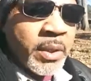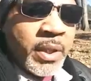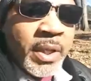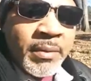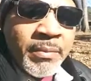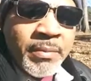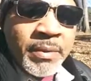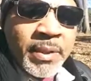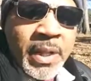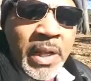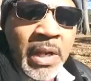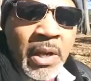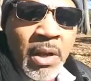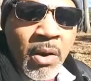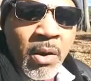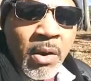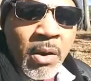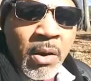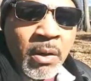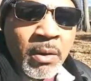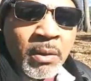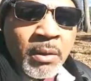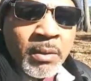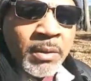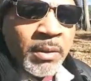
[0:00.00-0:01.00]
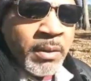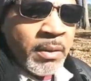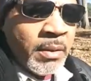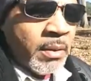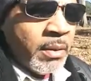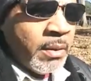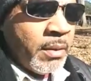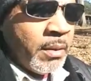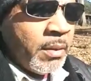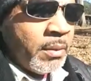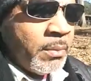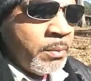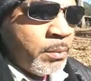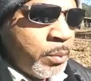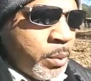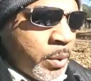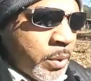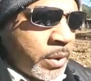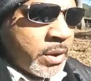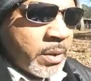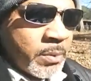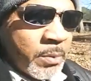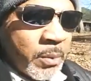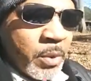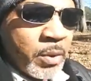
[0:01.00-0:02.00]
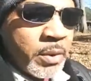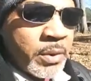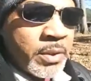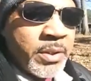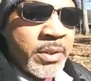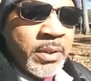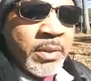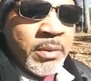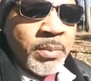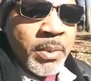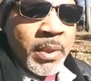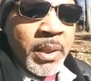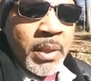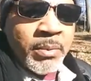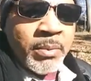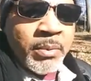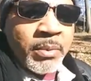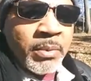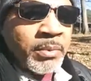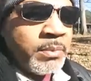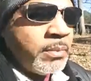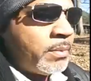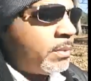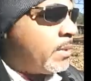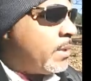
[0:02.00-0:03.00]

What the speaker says: Whatever they are, put them on a sheet of paper.